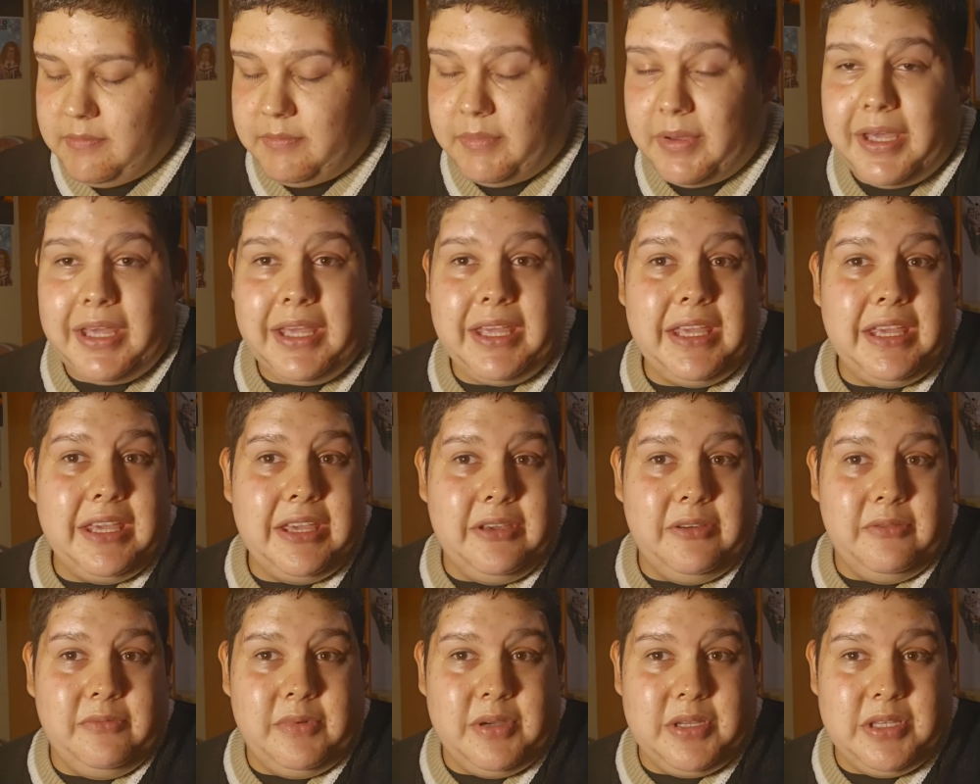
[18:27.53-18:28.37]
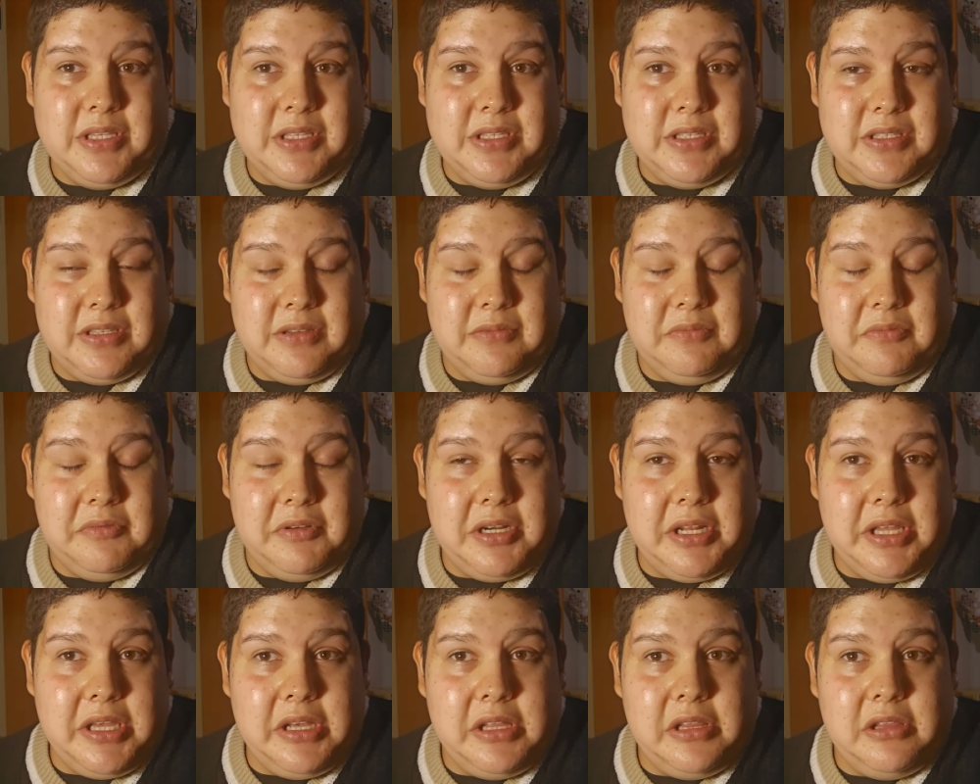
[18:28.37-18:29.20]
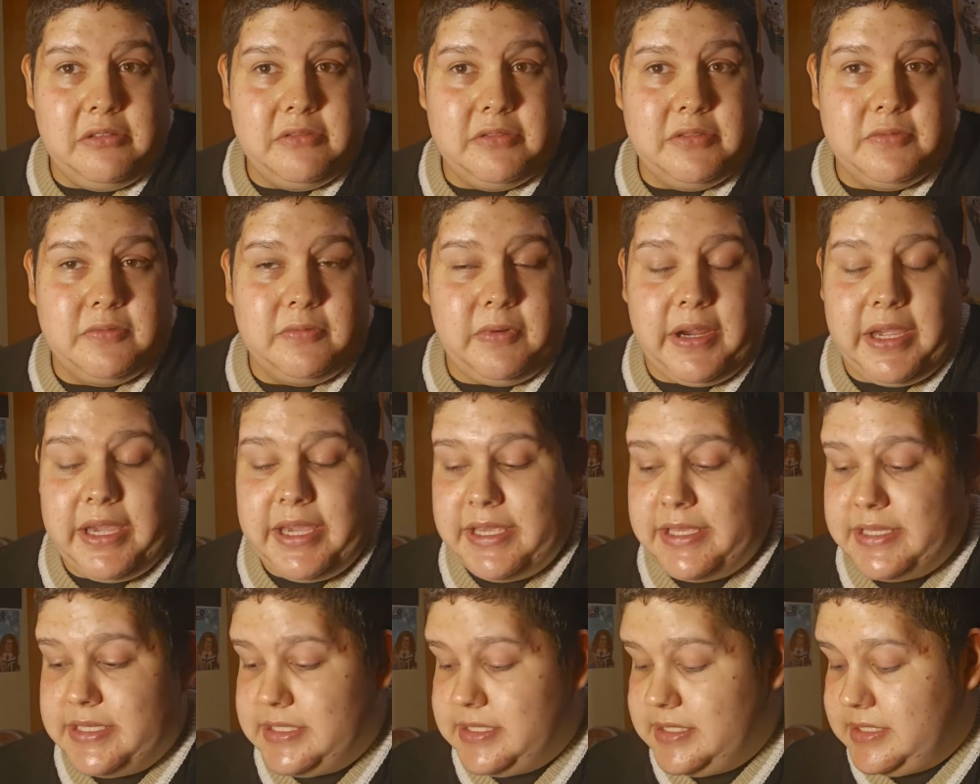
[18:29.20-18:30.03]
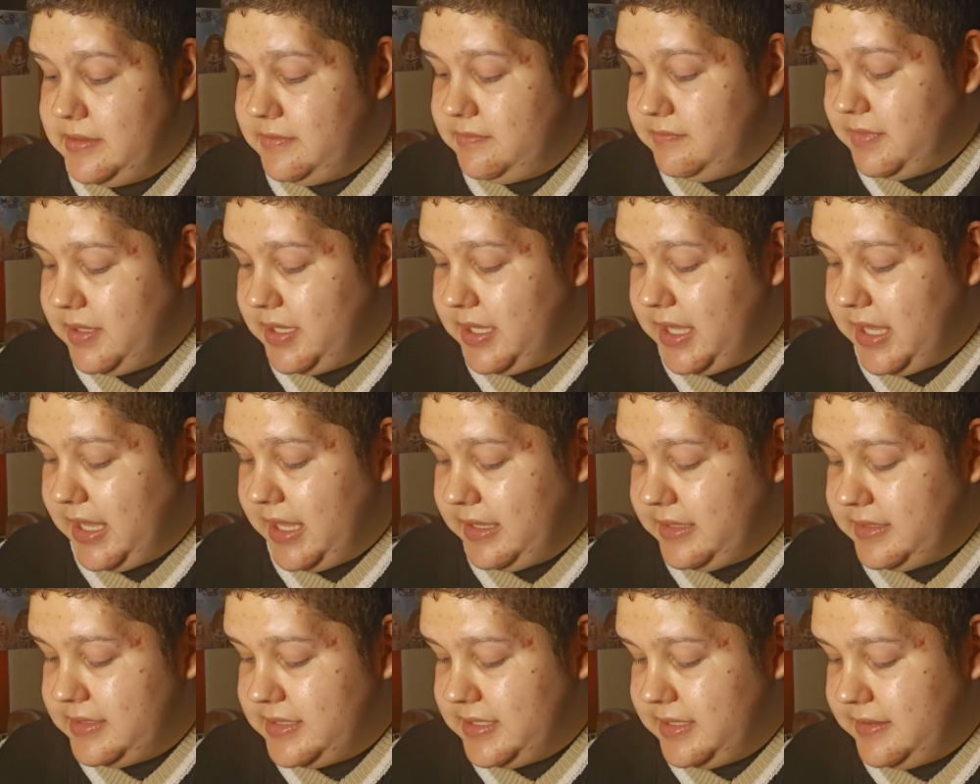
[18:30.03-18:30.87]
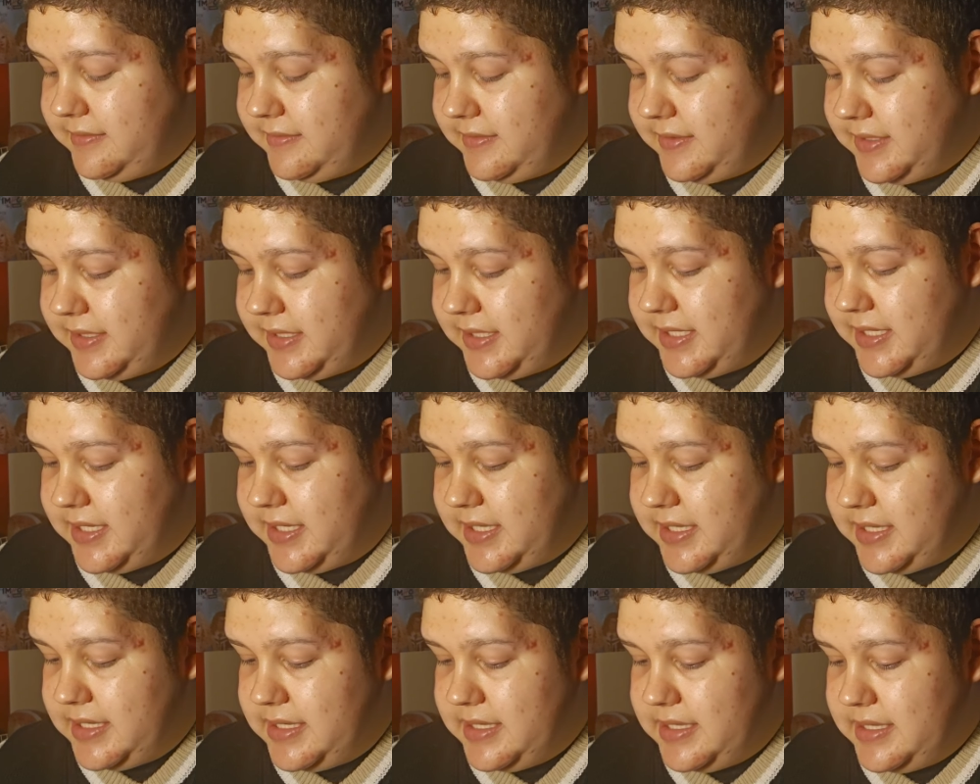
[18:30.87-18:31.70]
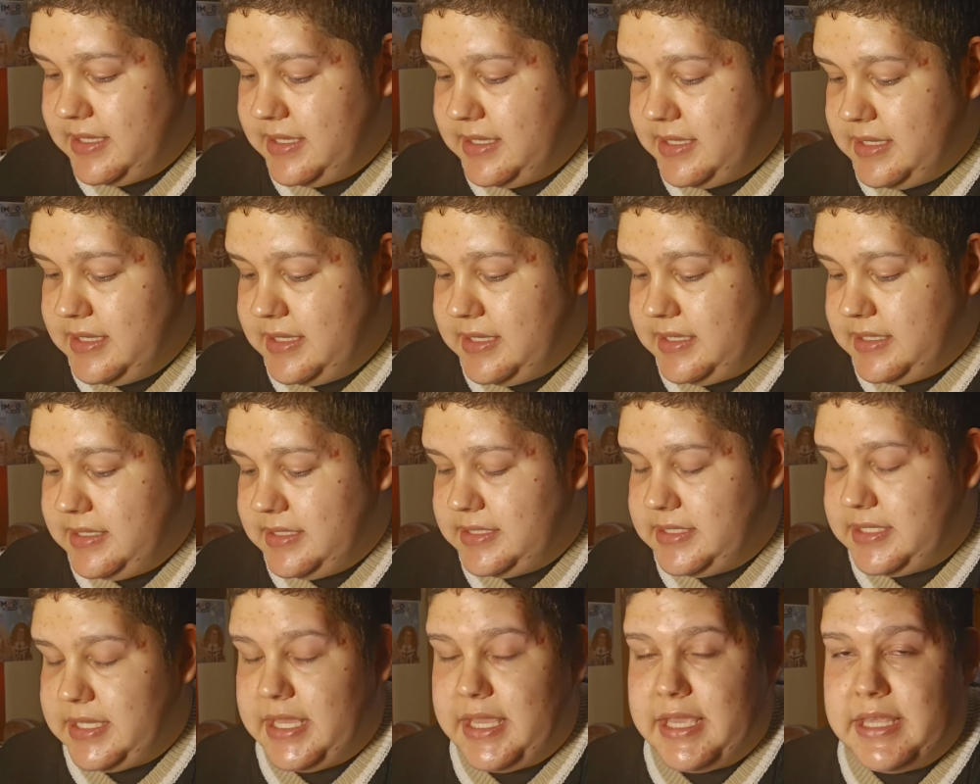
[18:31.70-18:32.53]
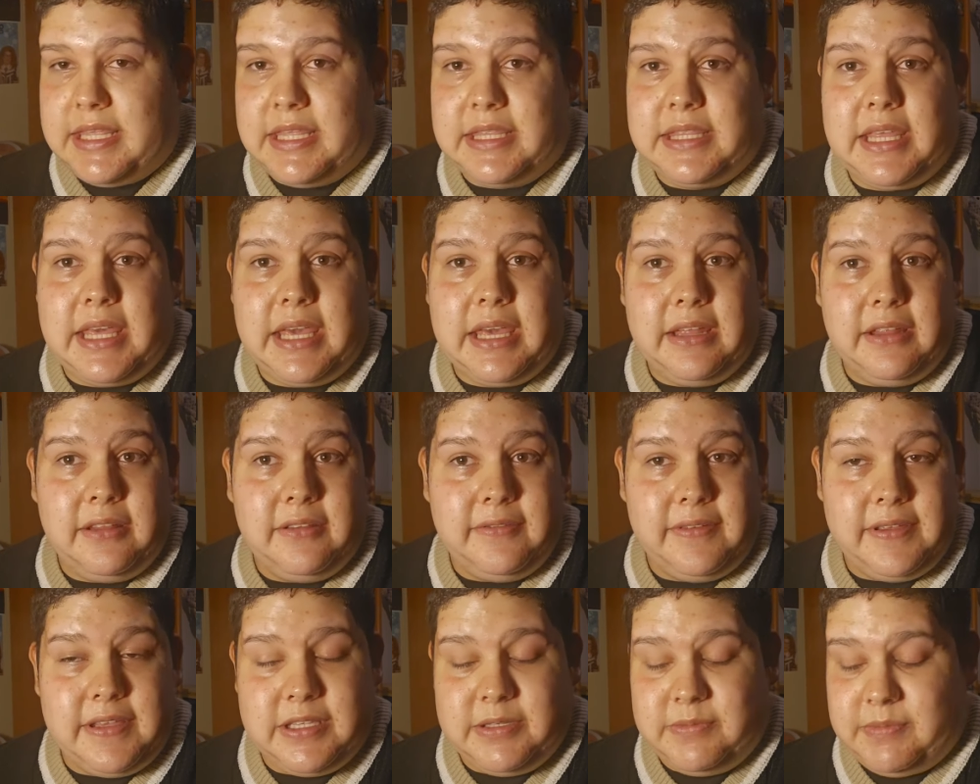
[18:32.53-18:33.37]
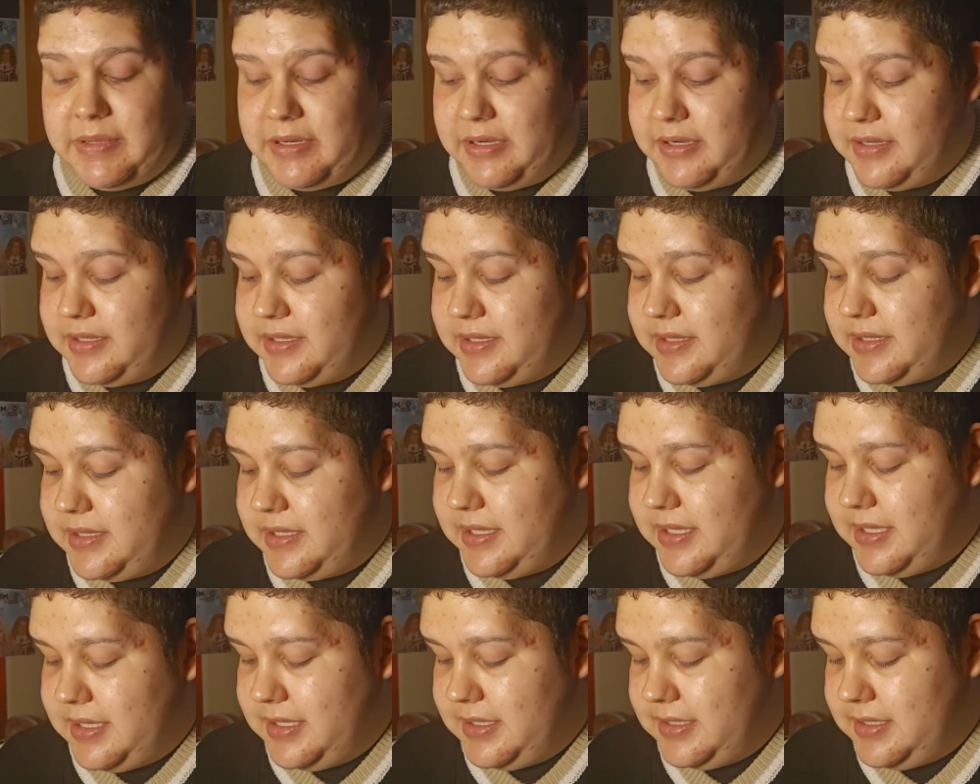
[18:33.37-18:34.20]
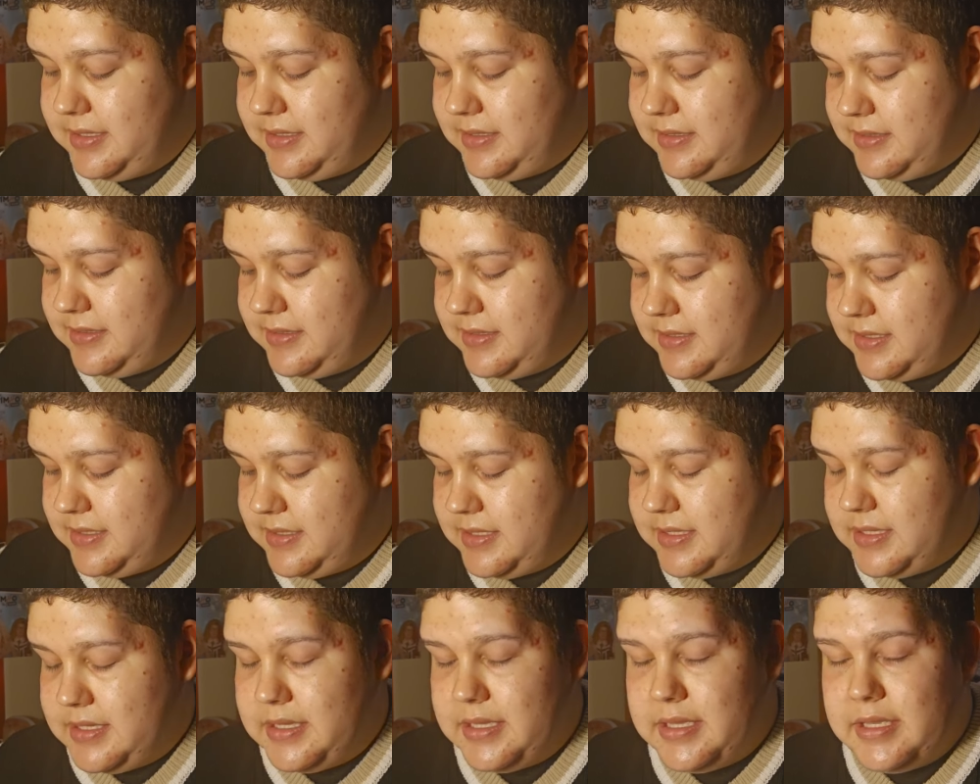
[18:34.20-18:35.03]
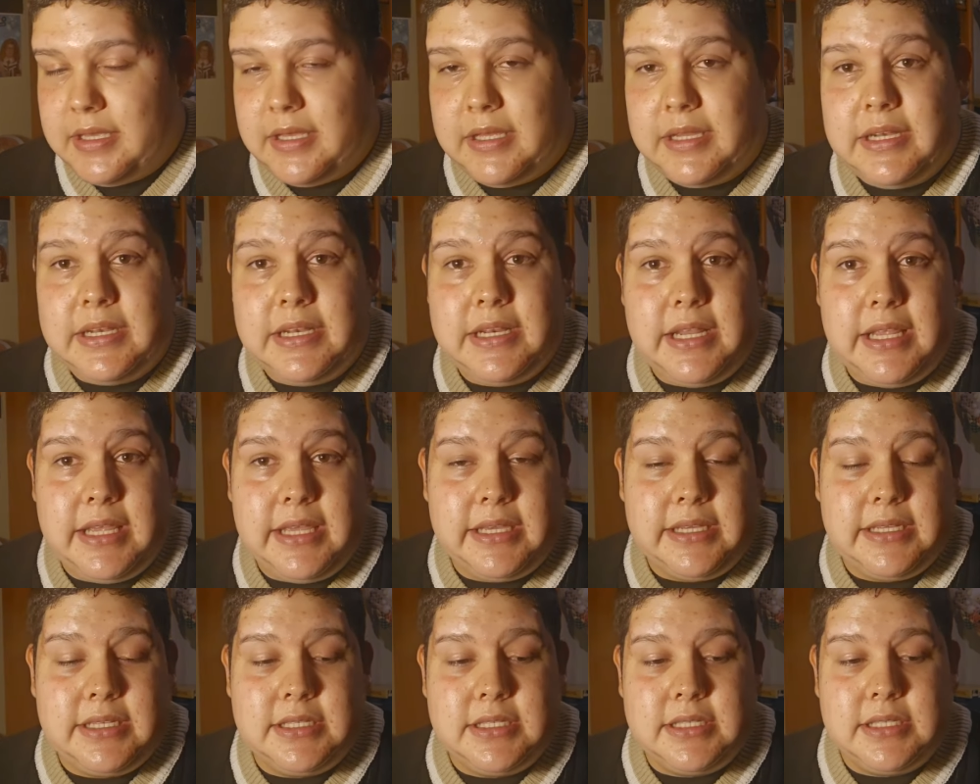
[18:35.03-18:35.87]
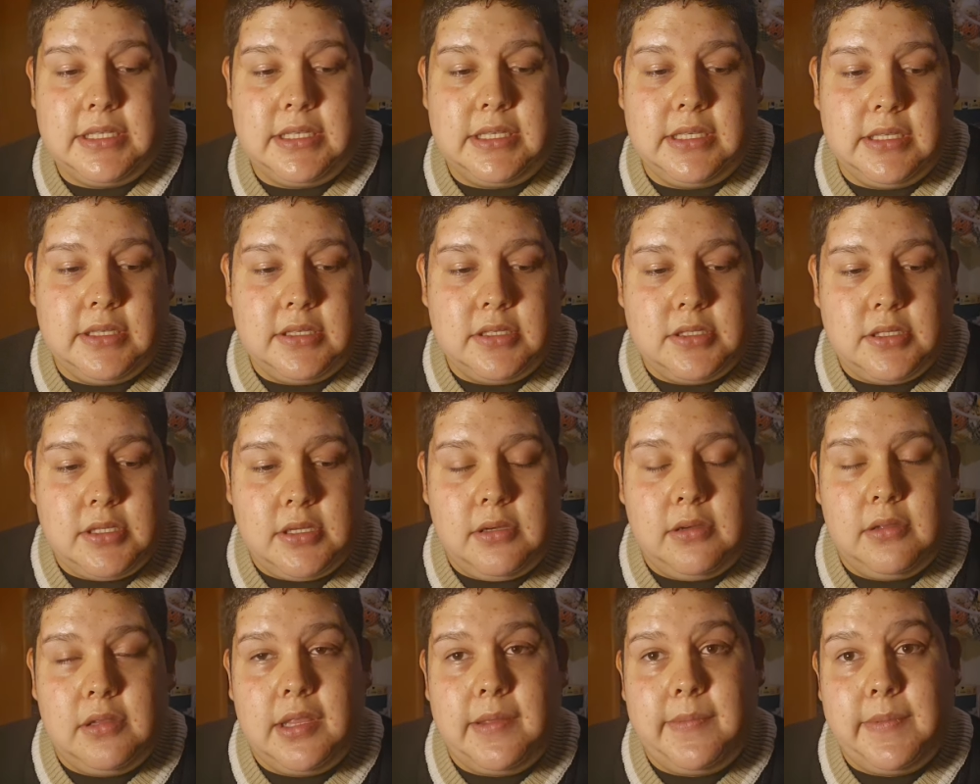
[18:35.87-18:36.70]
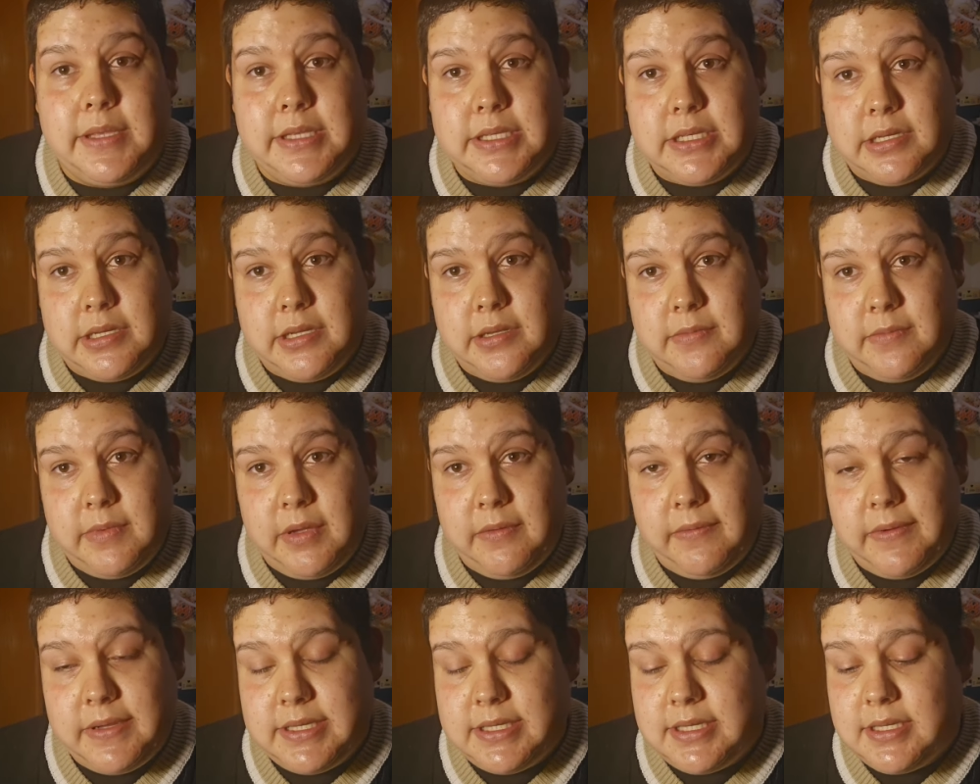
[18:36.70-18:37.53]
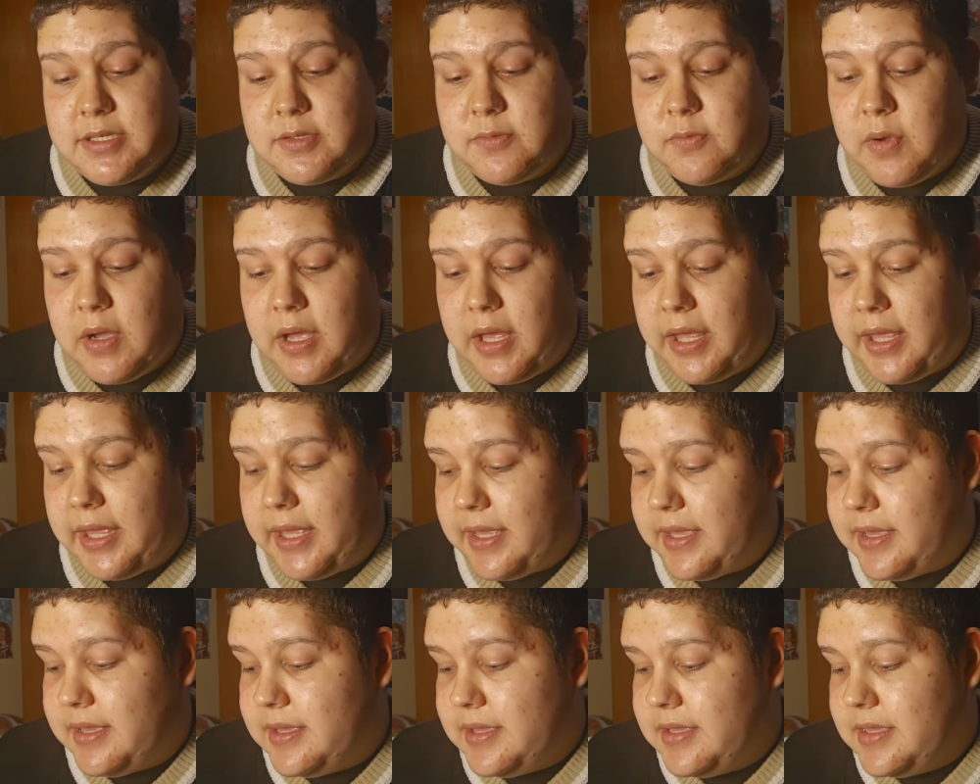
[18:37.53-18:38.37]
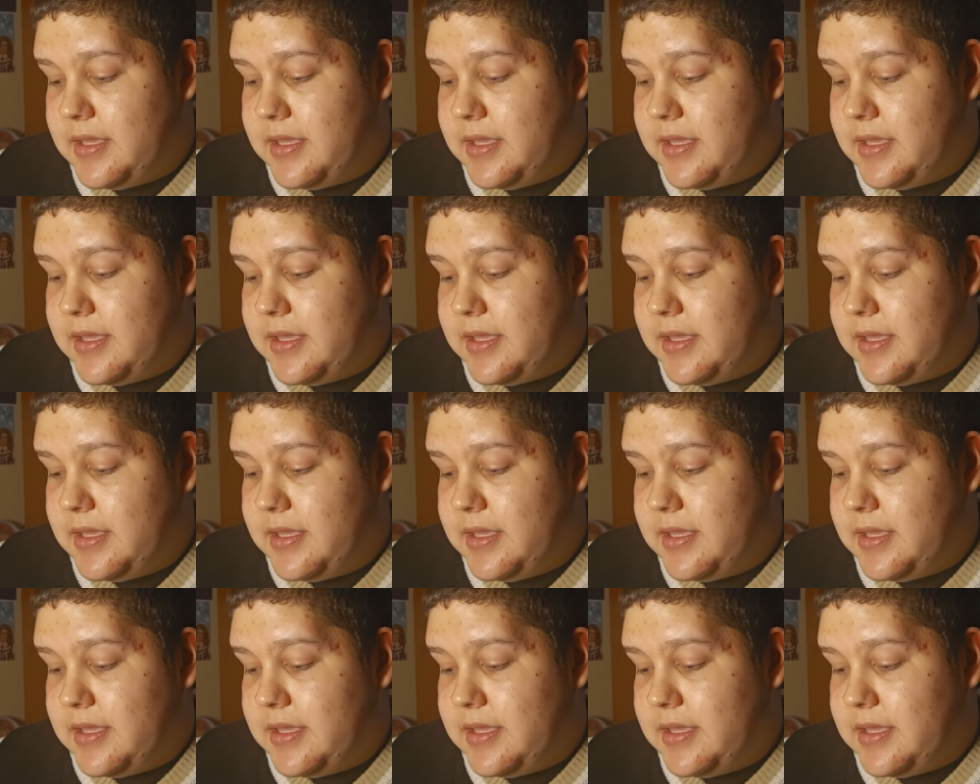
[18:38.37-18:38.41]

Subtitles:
But it was a pretty close race, but I'll definitely say that the e.l.f. is better than the NYX. So let me tell you my reasons why.